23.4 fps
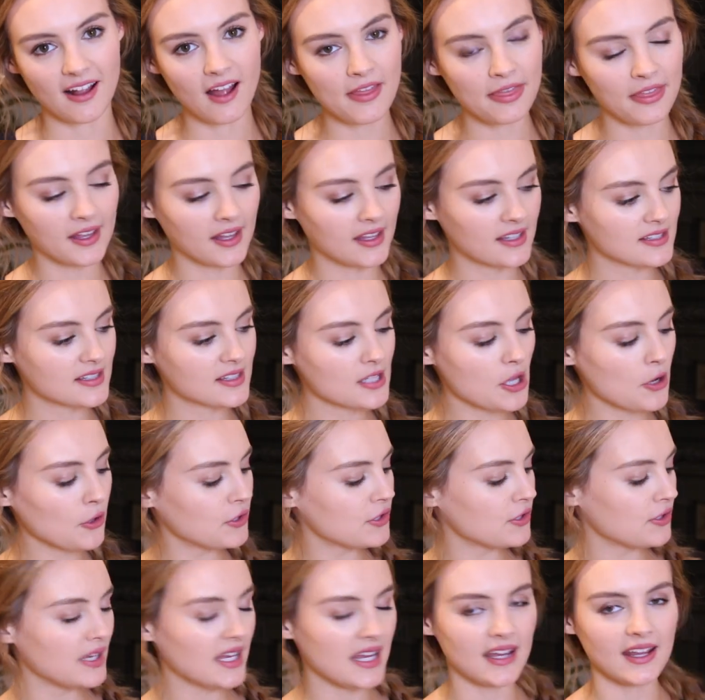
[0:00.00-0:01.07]
I think it's so
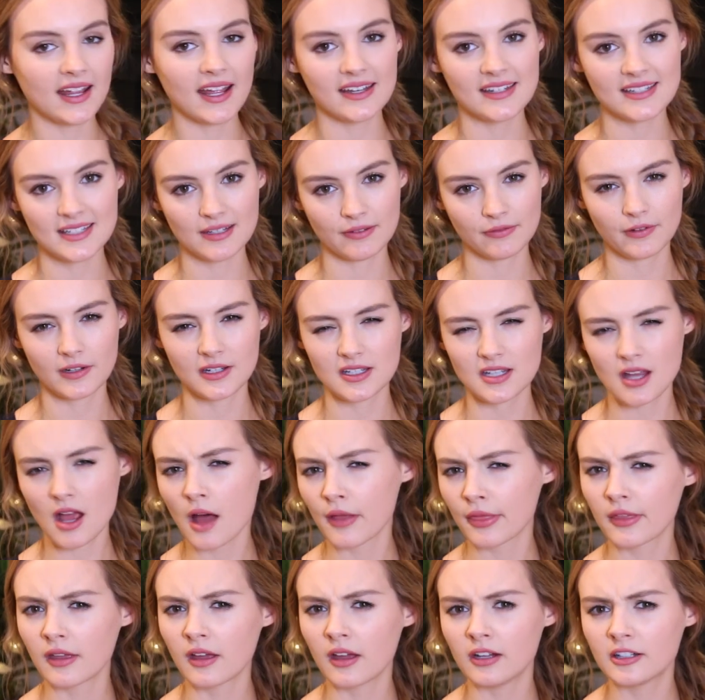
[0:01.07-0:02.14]
unique and different to
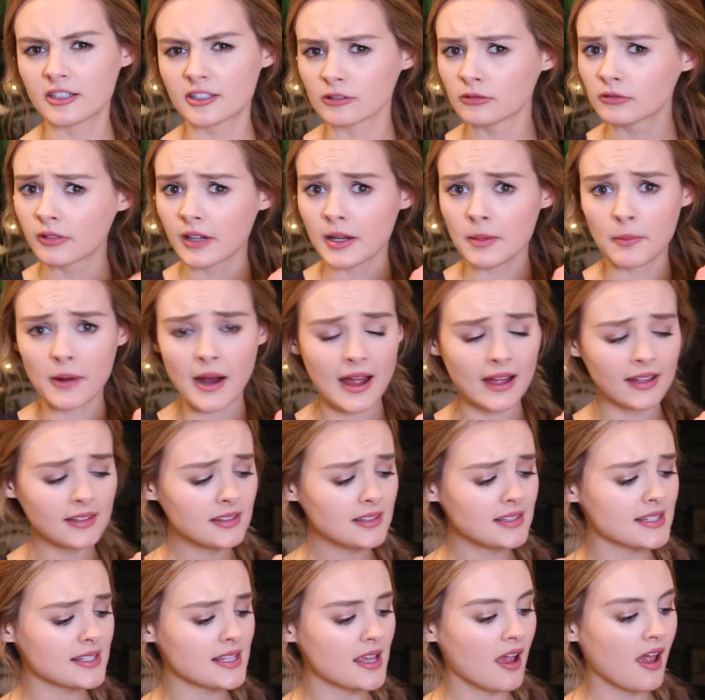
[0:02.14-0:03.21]
other jewellery
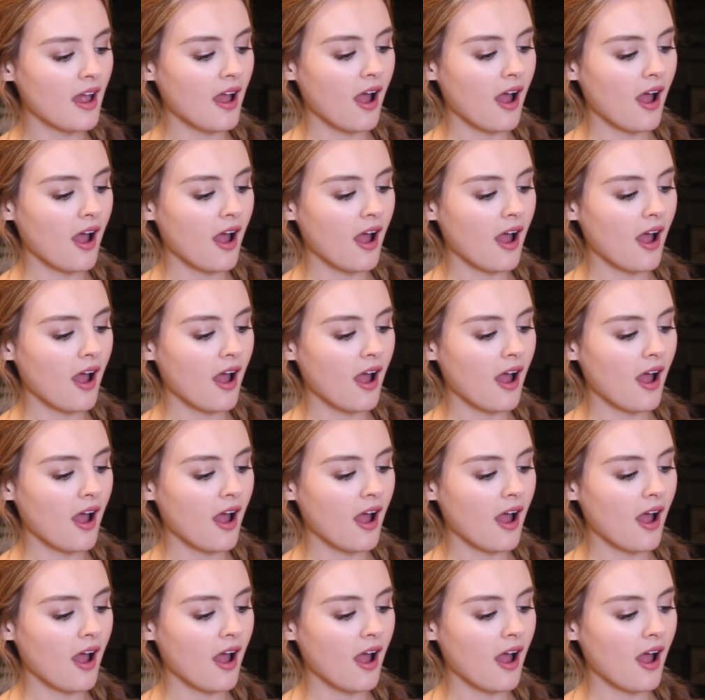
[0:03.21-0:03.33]
brands.